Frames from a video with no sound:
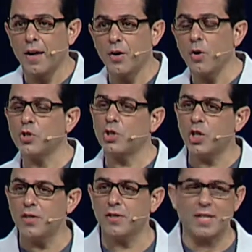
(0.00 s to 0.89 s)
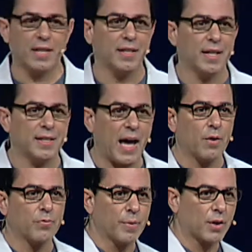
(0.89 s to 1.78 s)
Notice Jesus didn't get
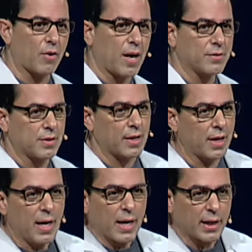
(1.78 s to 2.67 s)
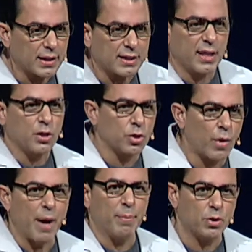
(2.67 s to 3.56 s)
down from the cross and say, Let's get this
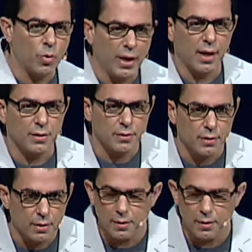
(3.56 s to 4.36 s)
right between us.